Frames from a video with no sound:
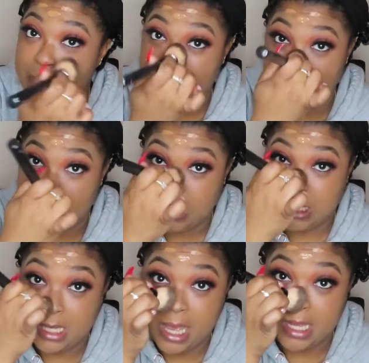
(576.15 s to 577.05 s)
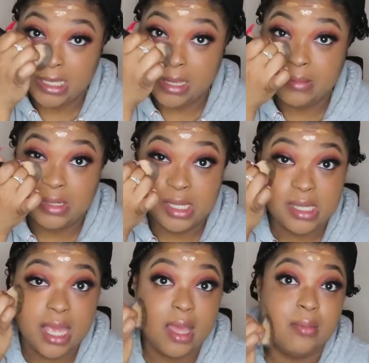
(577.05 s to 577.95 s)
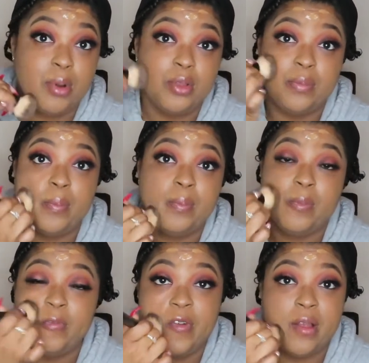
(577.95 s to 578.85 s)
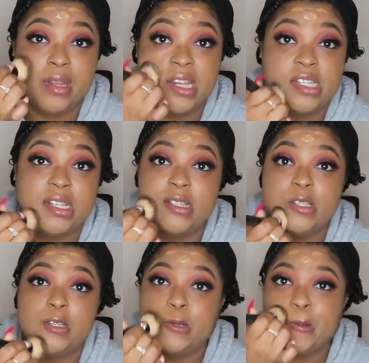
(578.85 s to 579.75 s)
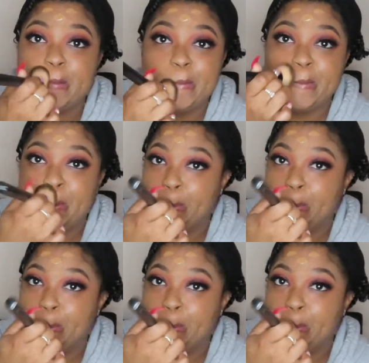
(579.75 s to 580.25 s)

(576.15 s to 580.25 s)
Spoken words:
But just a heads up, just like both foundations do